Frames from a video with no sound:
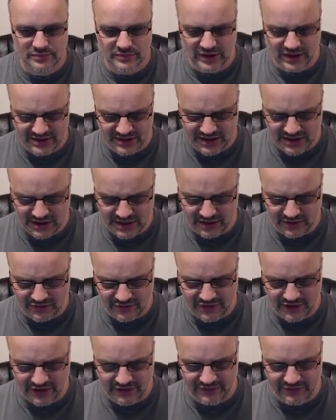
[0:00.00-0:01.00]
Seed
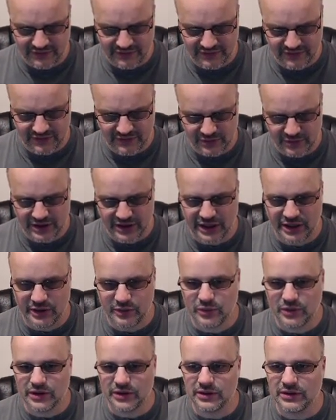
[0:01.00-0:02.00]

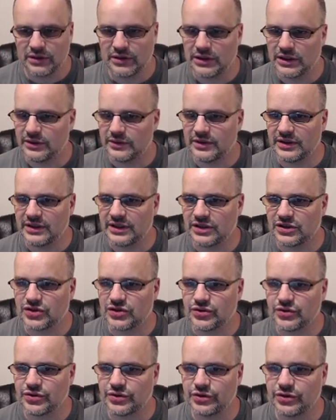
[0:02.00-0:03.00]
5381. I don't think that's
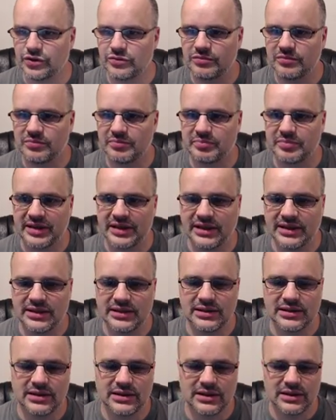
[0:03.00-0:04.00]
true, but
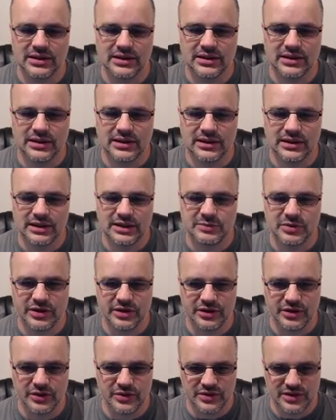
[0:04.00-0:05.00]
let's put a
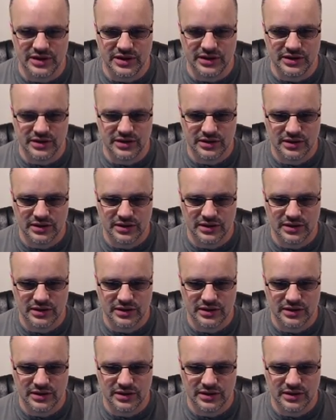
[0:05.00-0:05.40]
new seed.